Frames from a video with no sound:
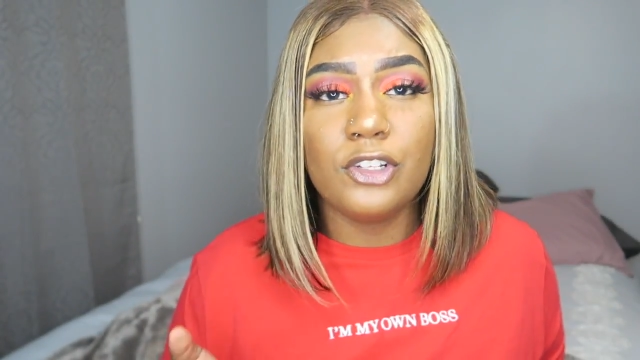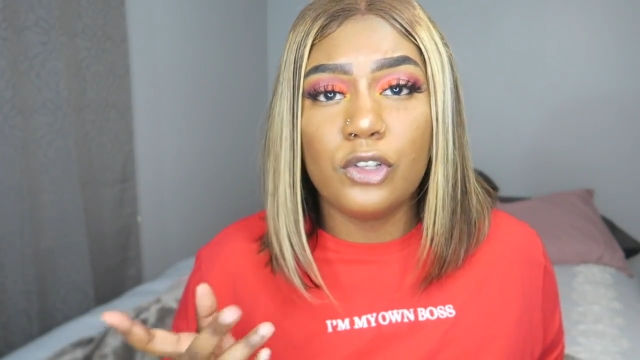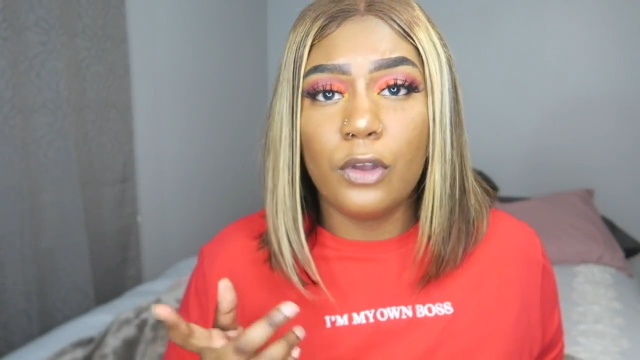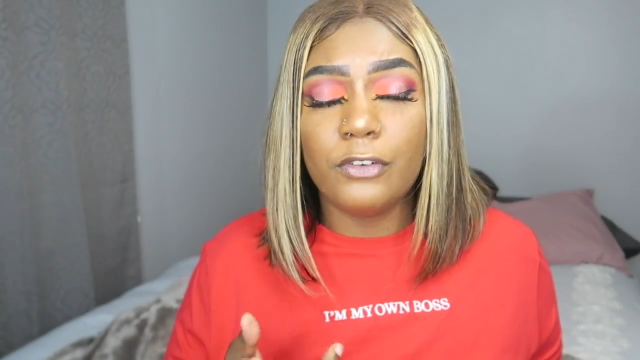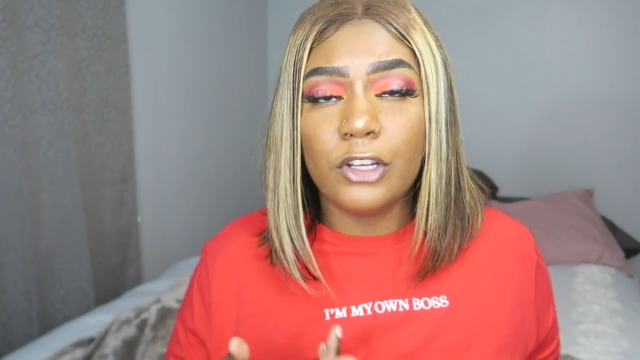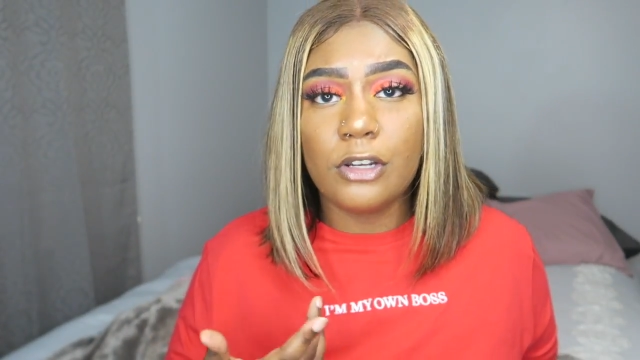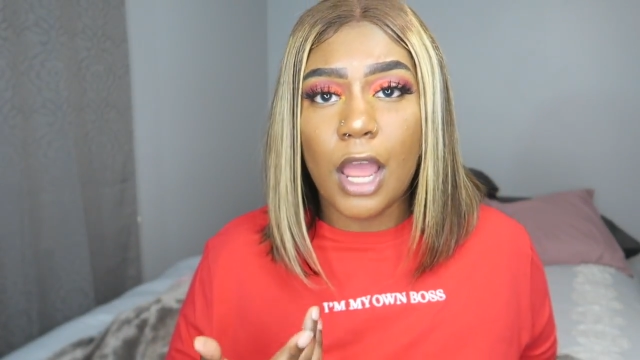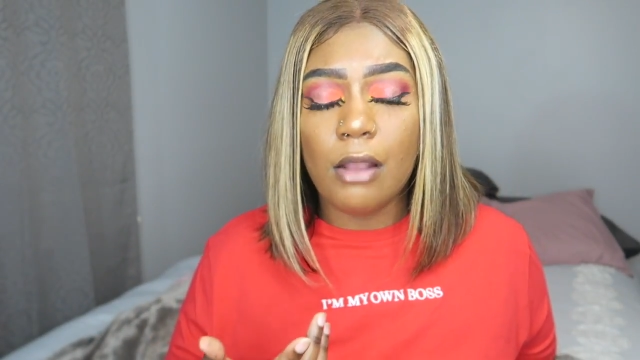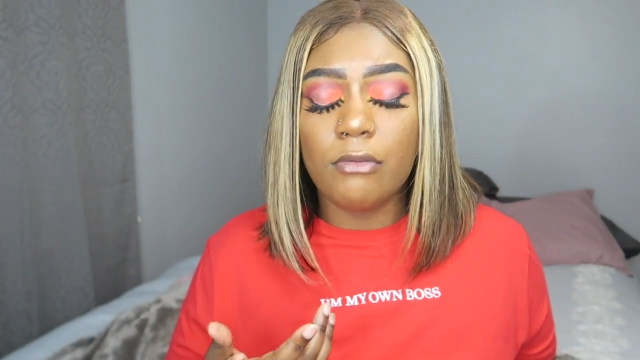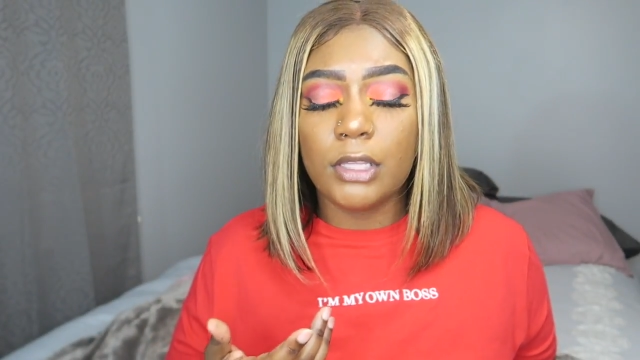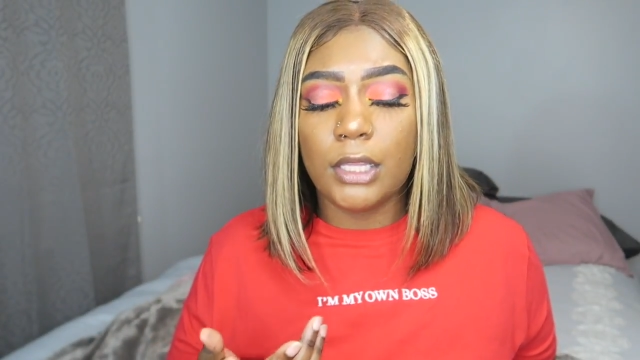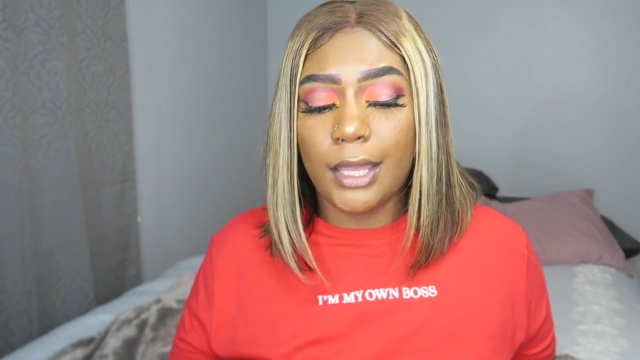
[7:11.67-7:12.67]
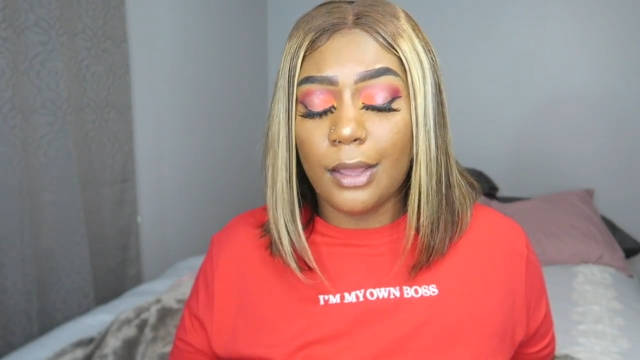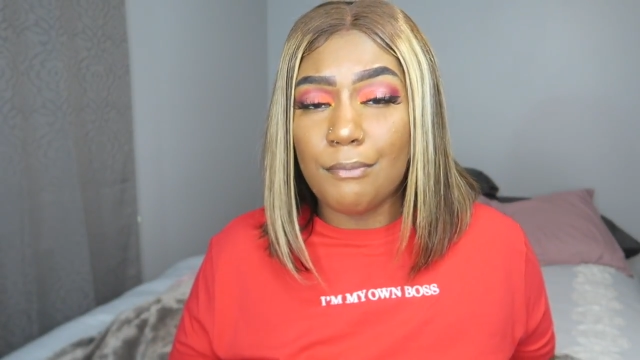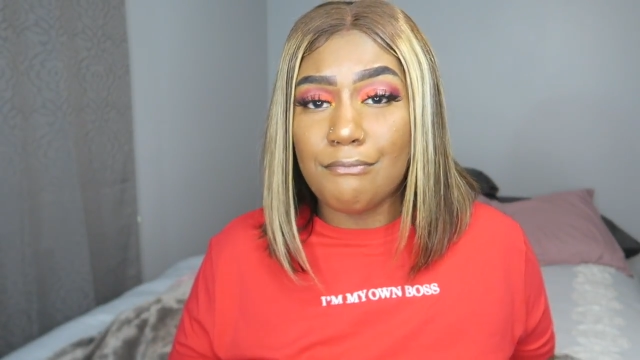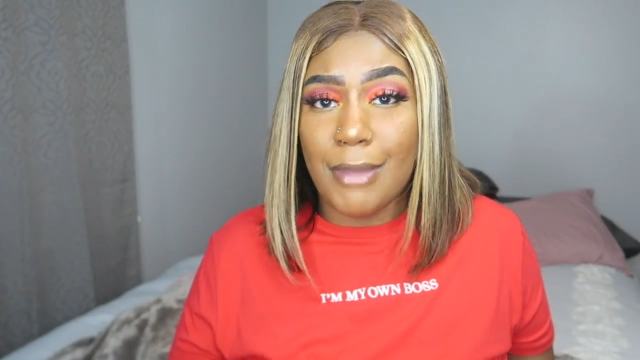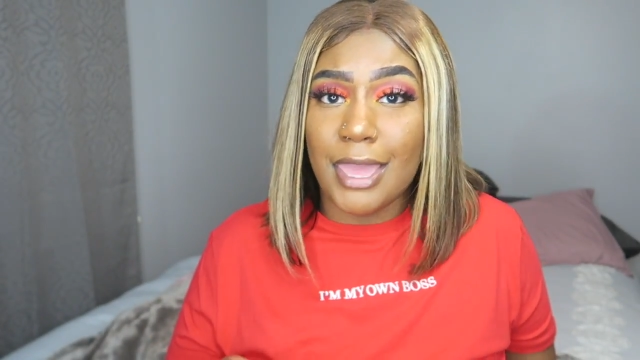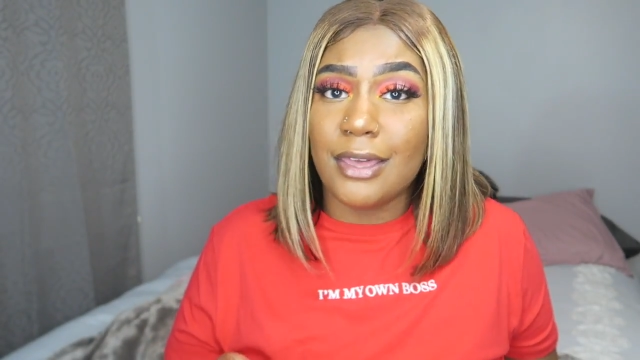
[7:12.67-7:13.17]
So if you're not really like a
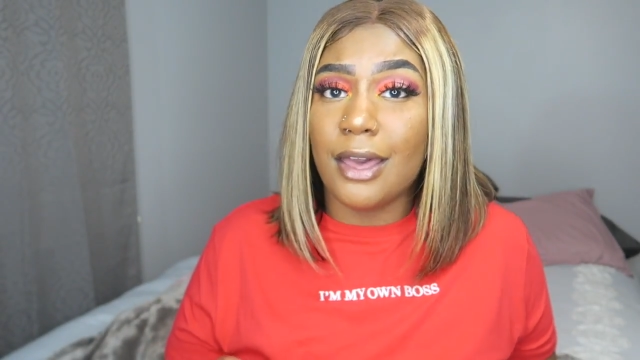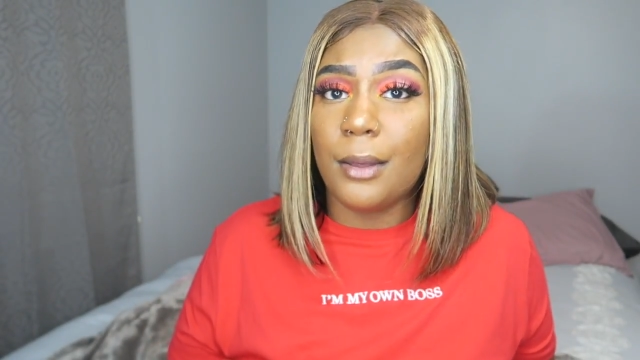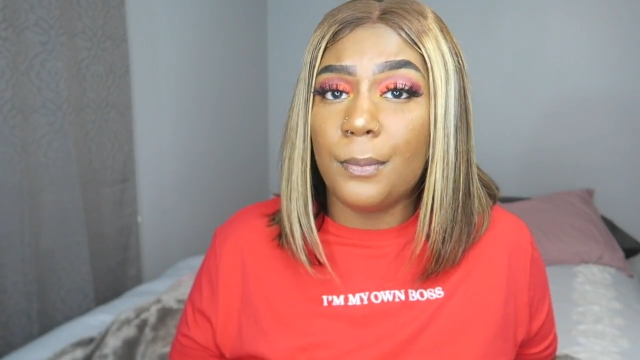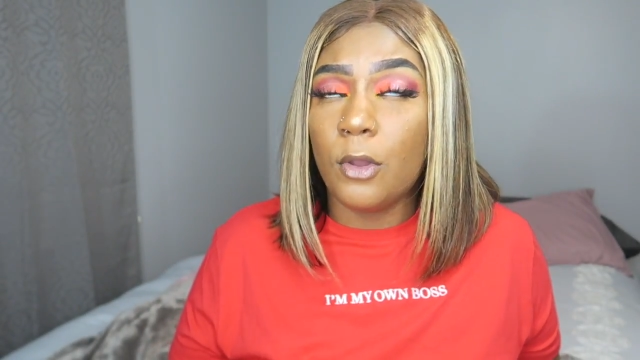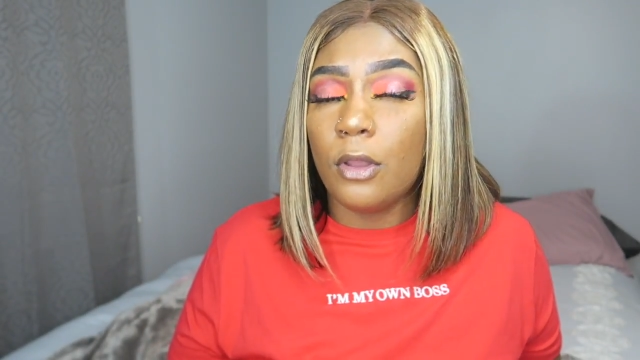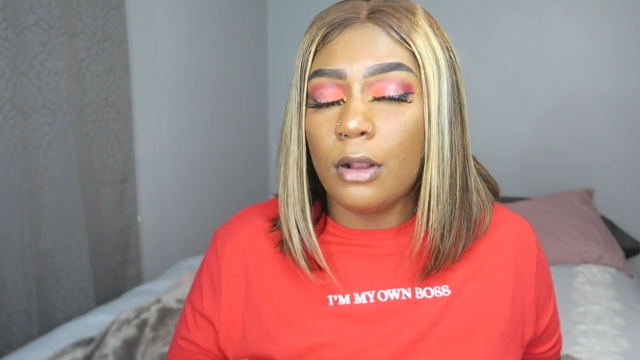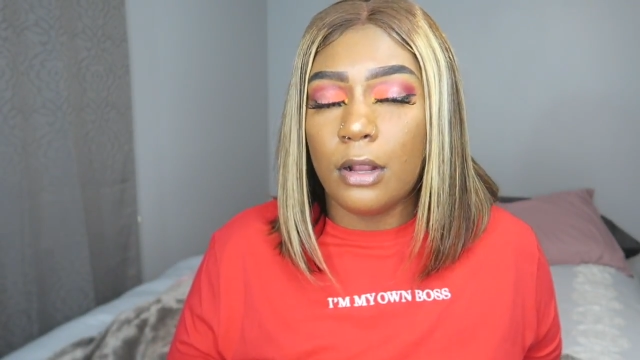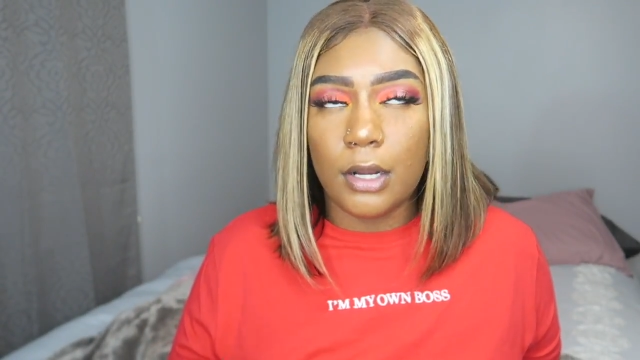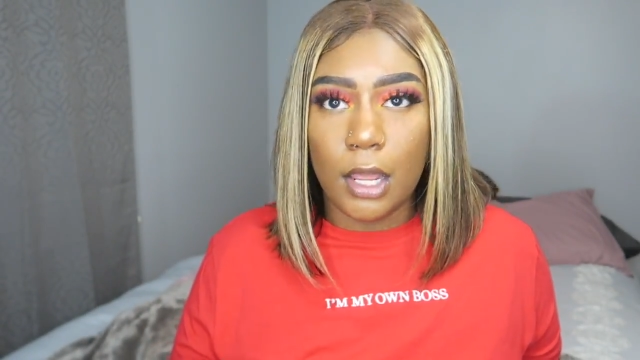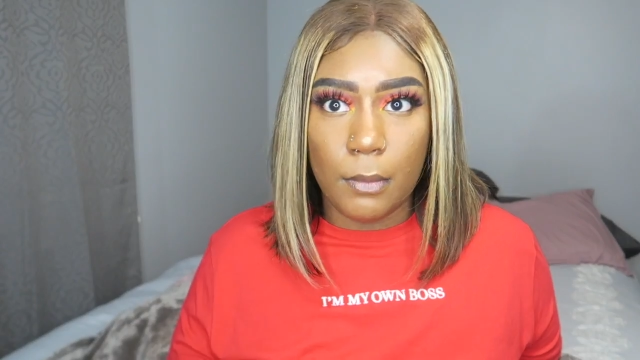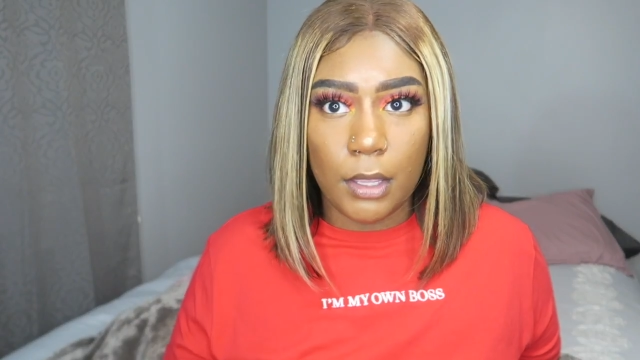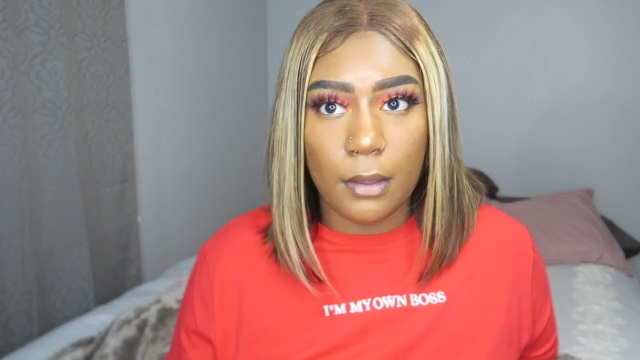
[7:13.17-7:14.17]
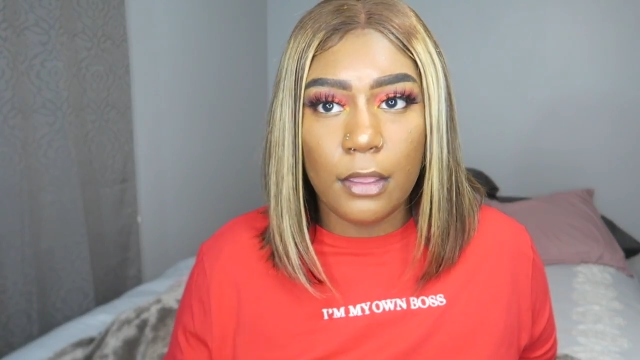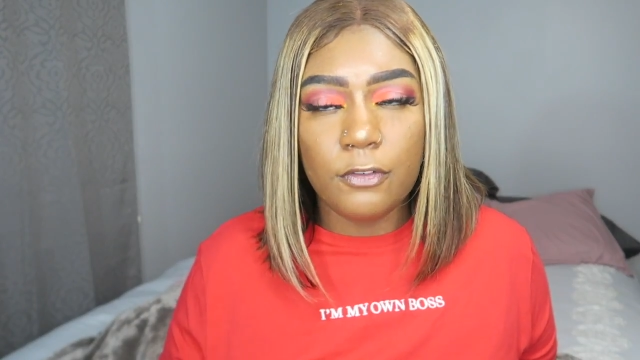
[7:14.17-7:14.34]
makeup or not makeup,